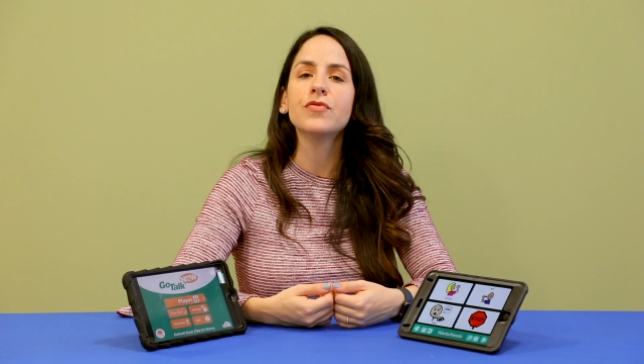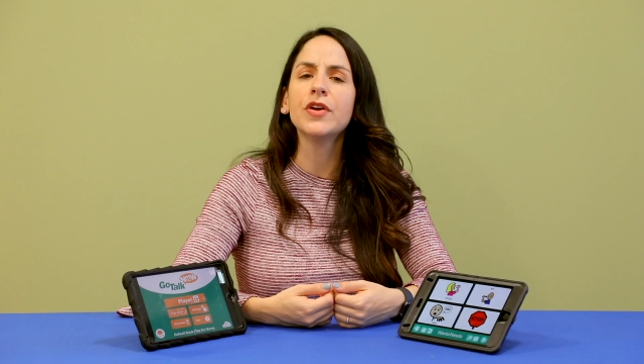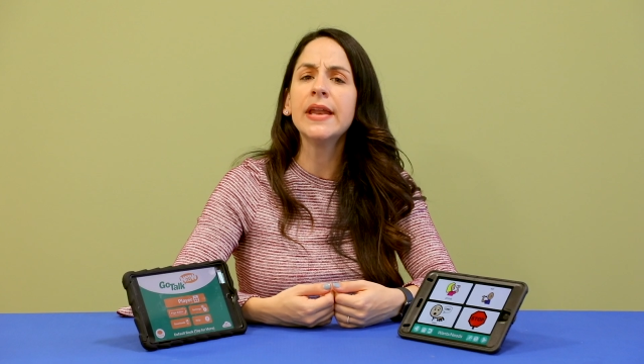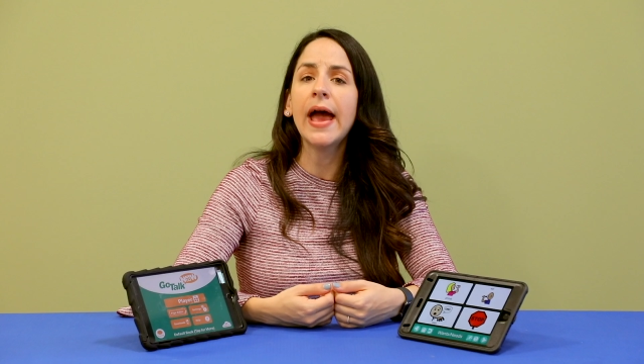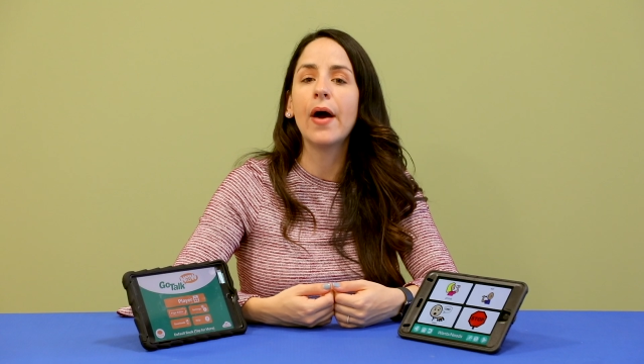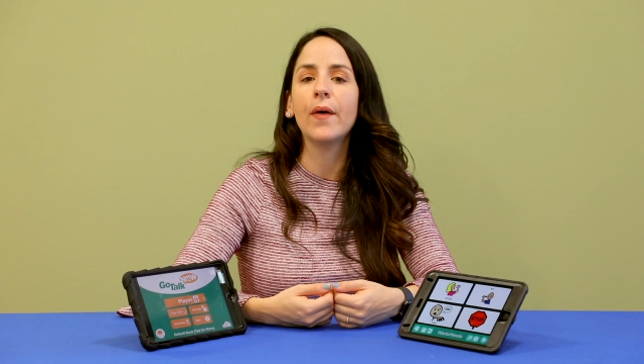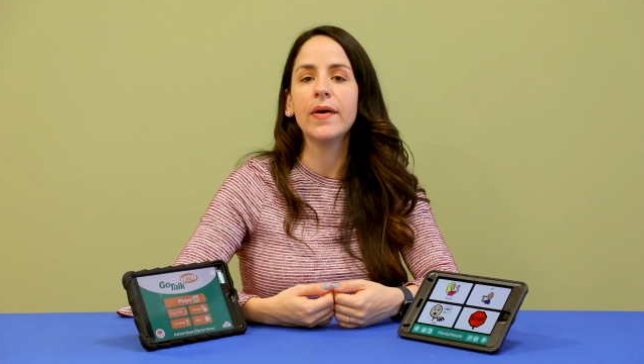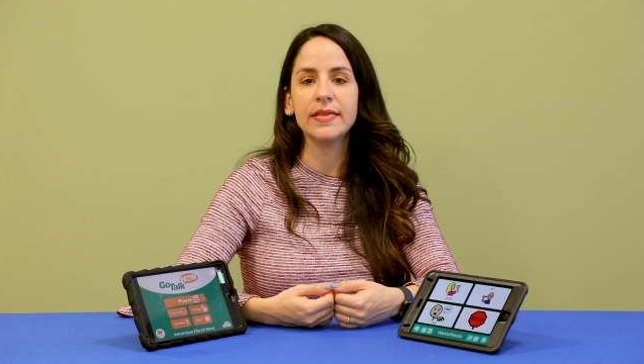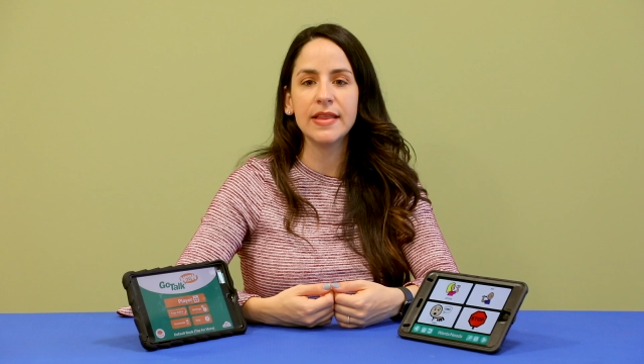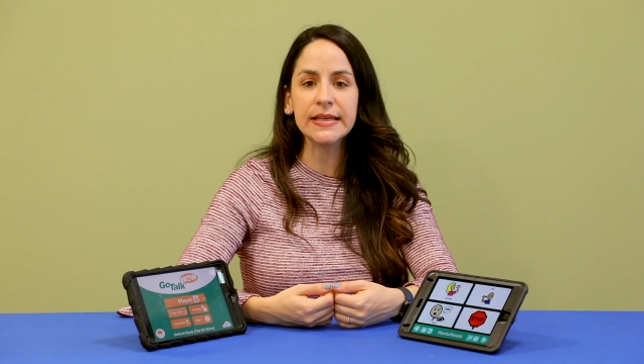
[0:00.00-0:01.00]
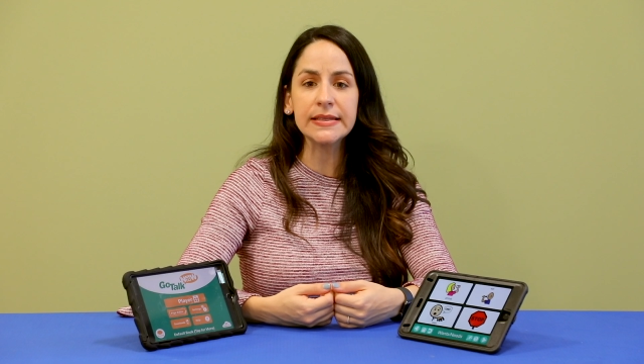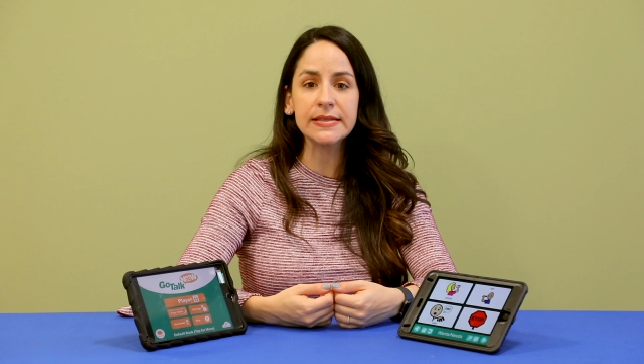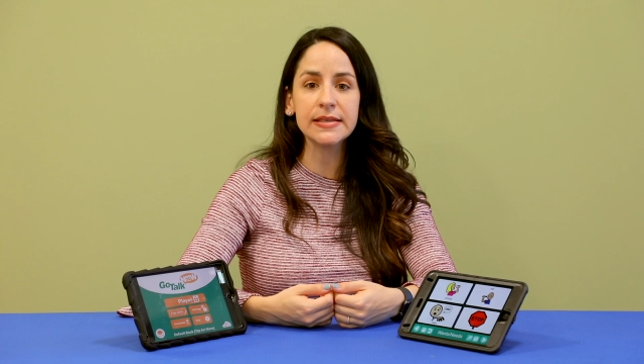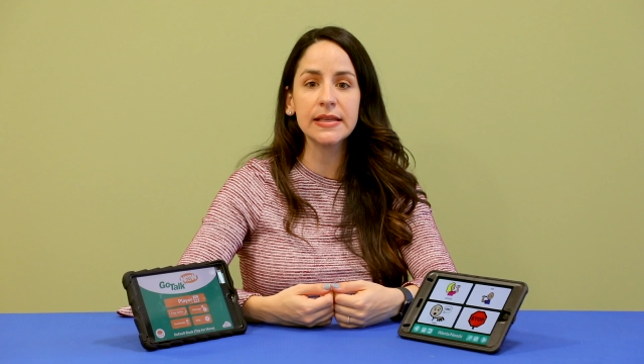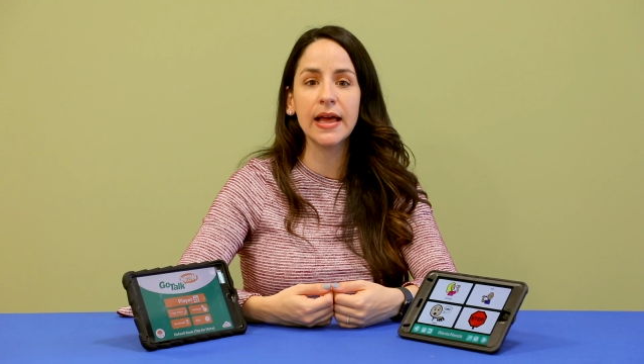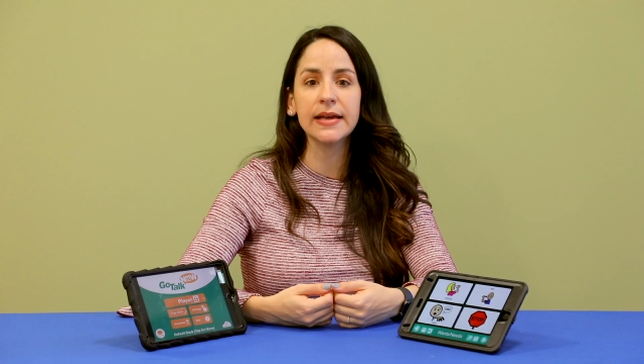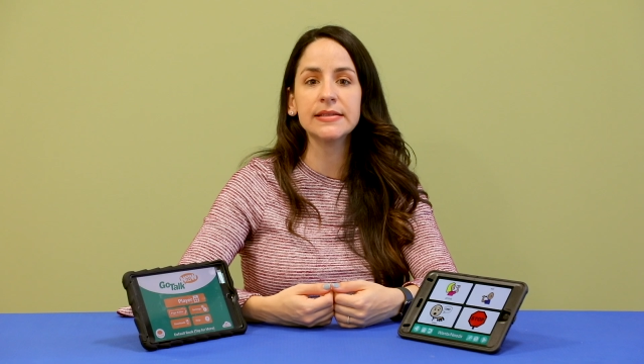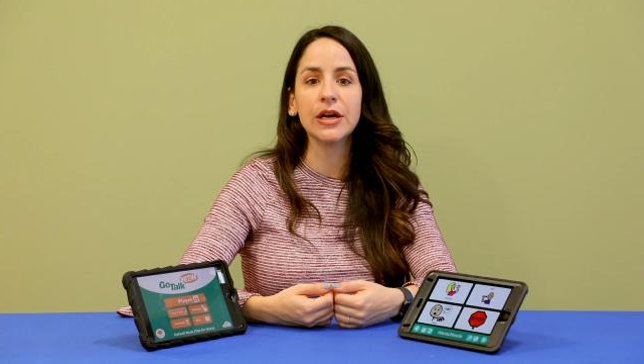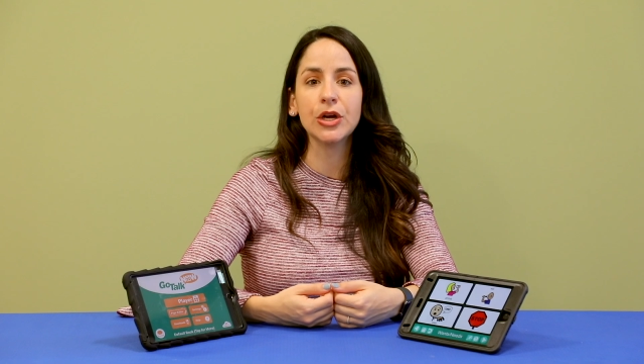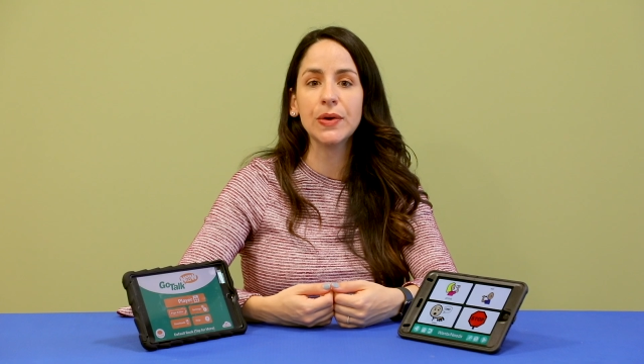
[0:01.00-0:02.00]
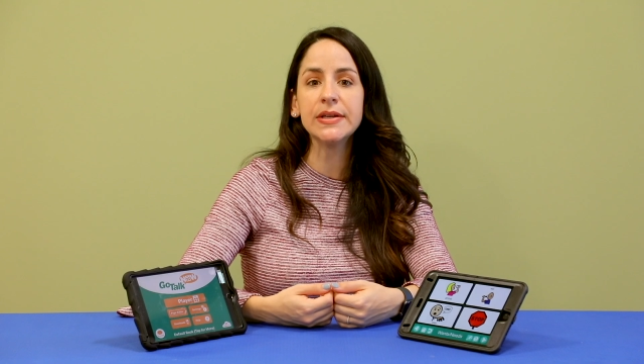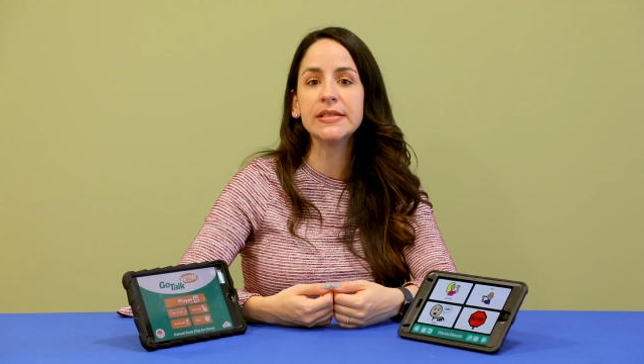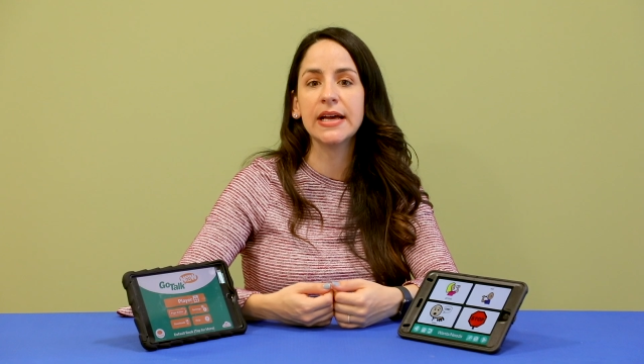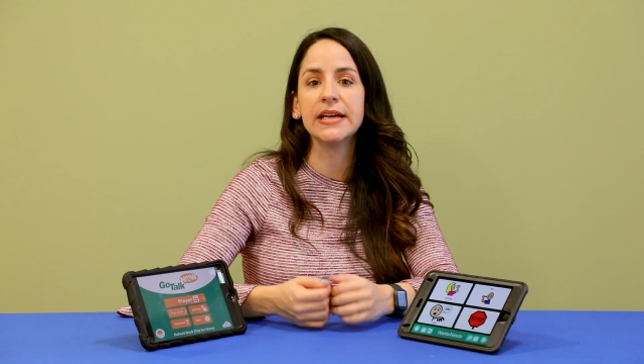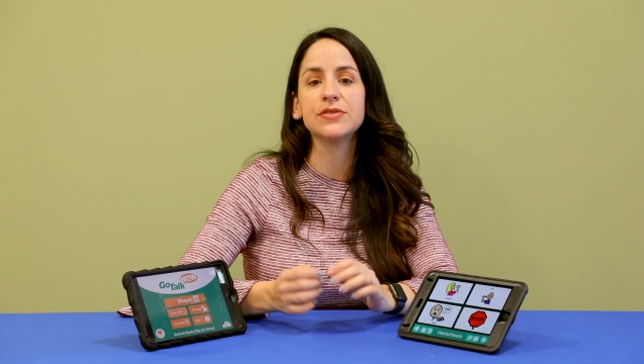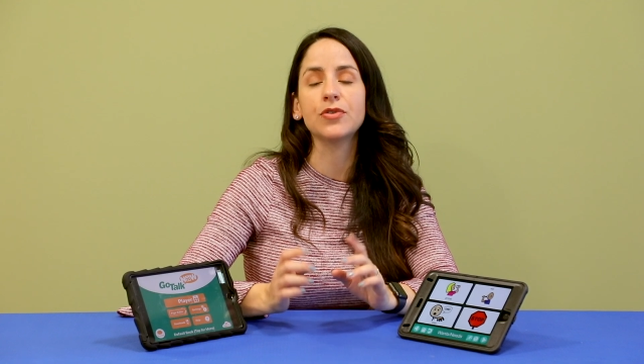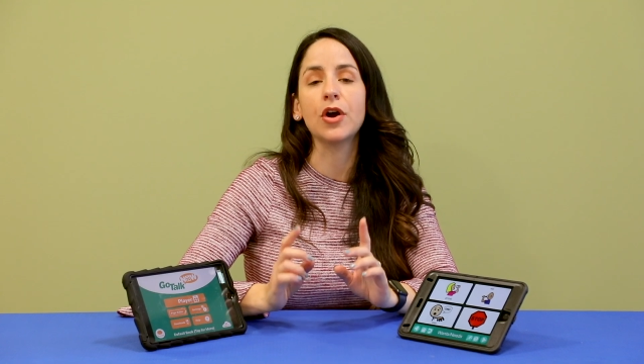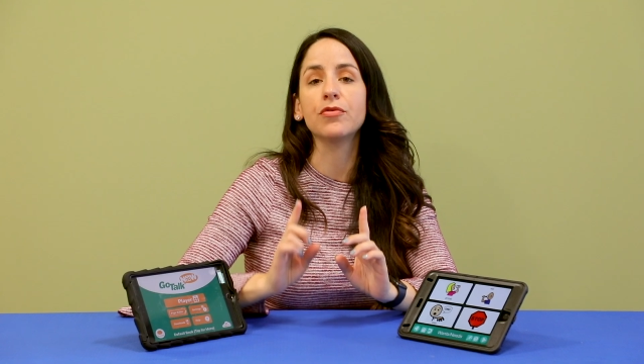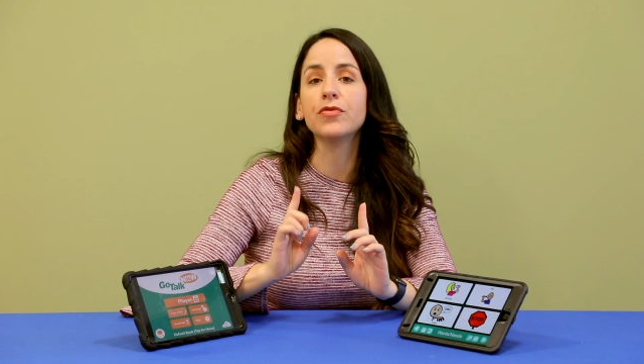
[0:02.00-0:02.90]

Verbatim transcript: For now, let's select a grid size for our